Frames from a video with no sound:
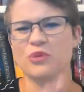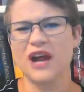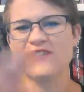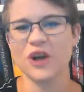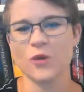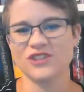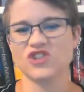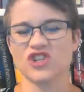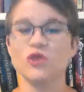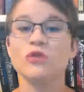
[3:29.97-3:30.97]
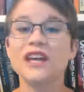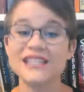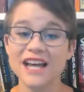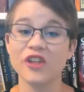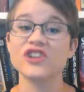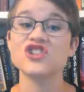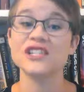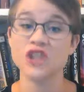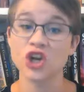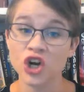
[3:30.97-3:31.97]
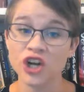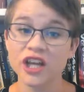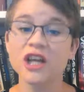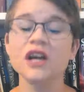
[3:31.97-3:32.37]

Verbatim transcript: private question. You can tell that she's heard